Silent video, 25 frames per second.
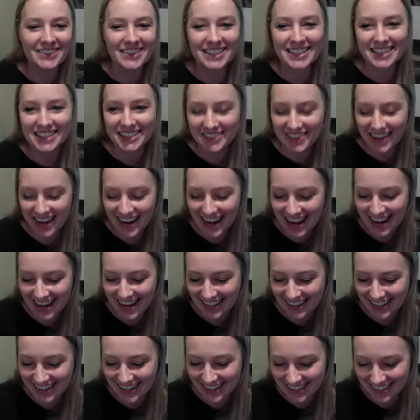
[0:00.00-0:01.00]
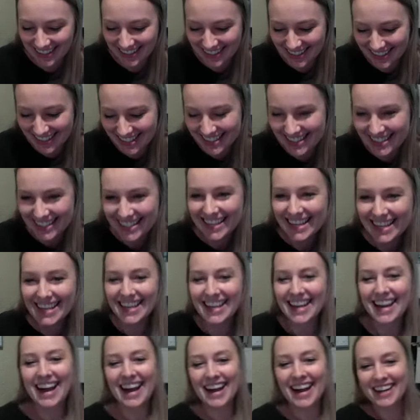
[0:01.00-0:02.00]
into my house.
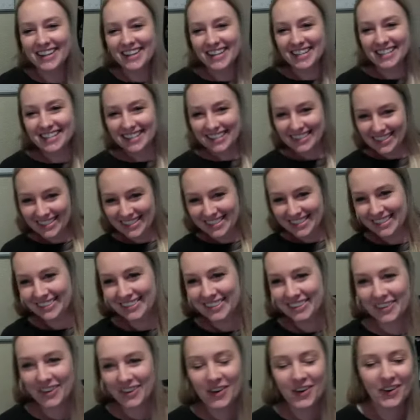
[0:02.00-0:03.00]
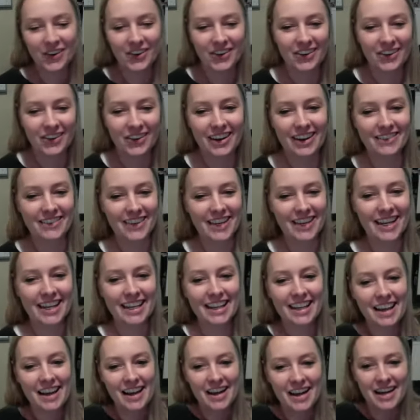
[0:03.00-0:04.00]
You can see just a little corner of
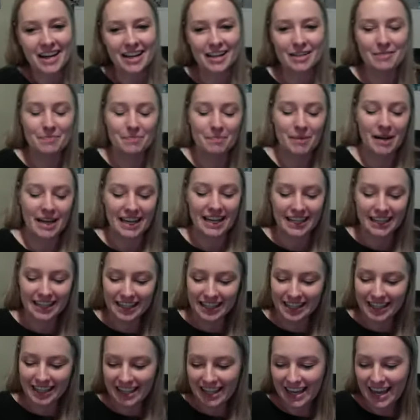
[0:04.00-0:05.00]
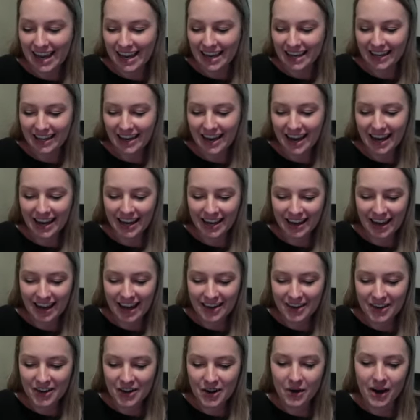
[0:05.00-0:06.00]
it. But yeah, I
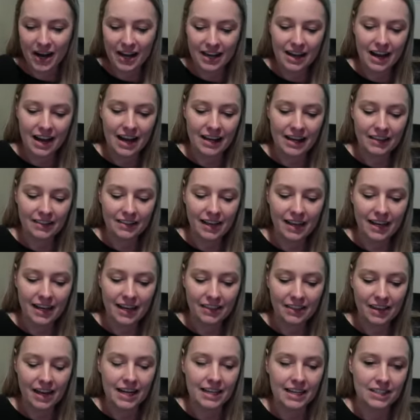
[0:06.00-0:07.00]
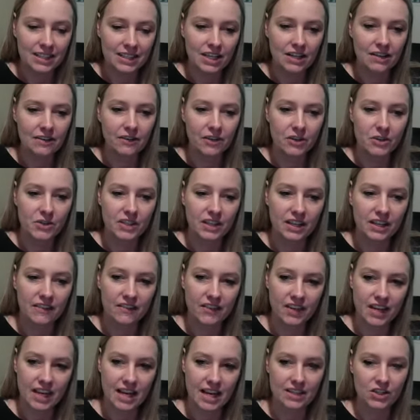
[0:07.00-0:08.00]
don't know. I like the idea of using a
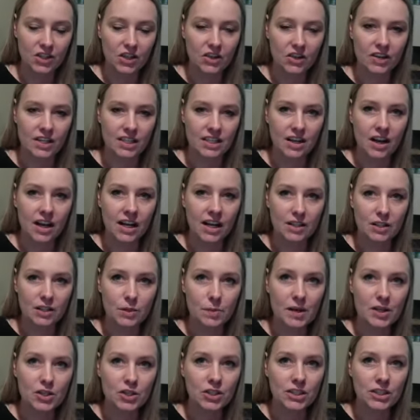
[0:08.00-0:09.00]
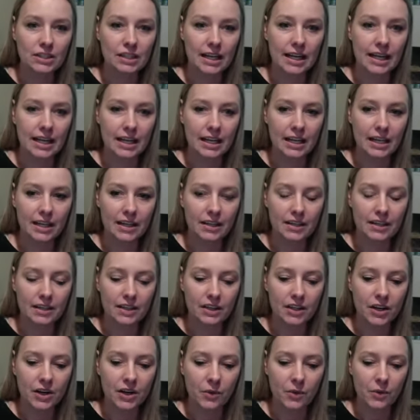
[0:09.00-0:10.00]
VA service. I especially like,
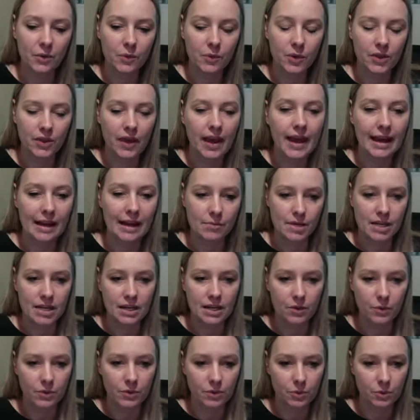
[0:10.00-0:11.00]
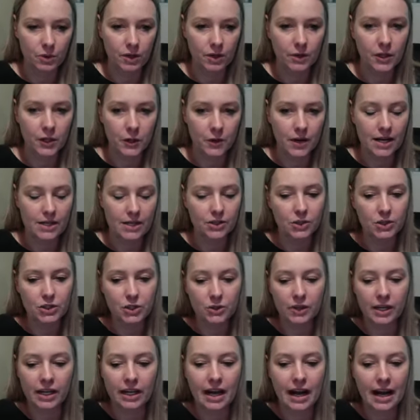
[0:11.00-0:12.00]
with HAMMOQ, with what you guys are
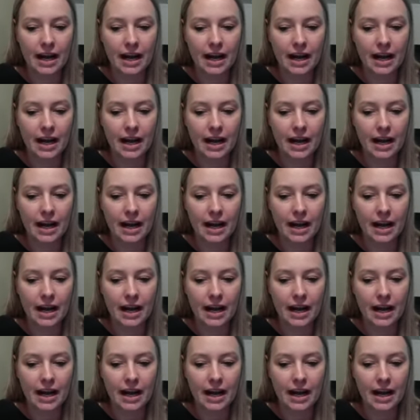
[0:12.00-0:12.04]
doing,